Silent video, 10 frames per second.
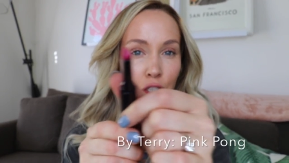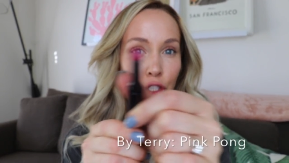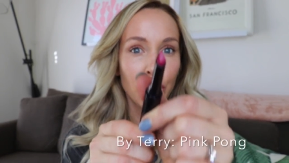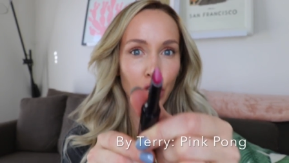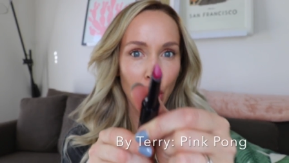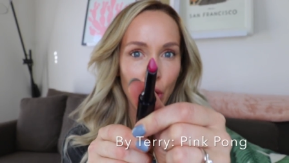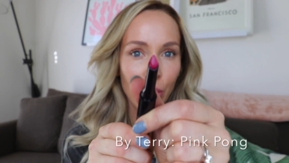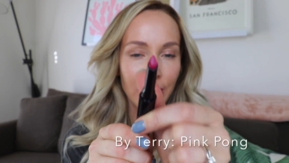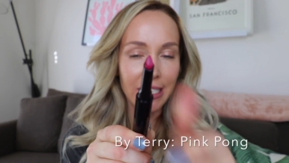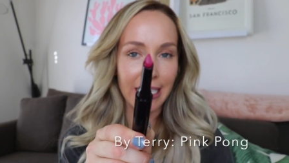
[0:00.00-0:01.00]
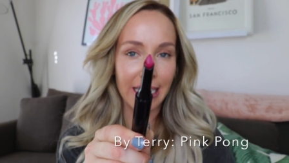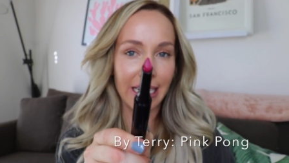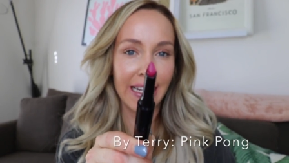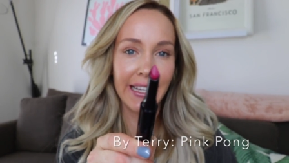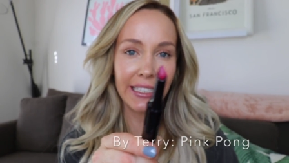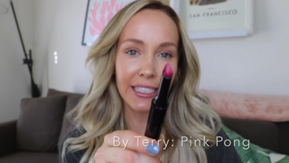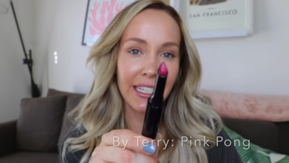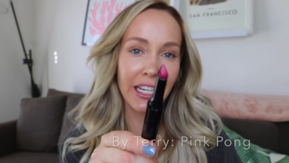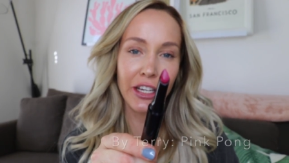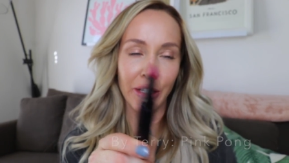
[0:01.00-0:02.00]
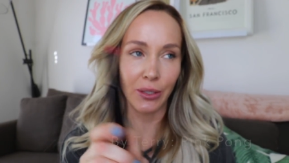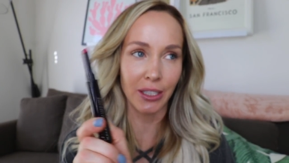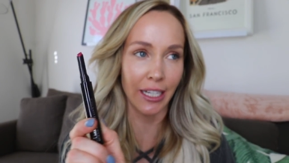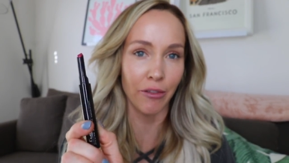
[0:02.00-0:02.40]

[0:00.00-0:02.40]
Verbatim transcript: It's so stinking easy to use,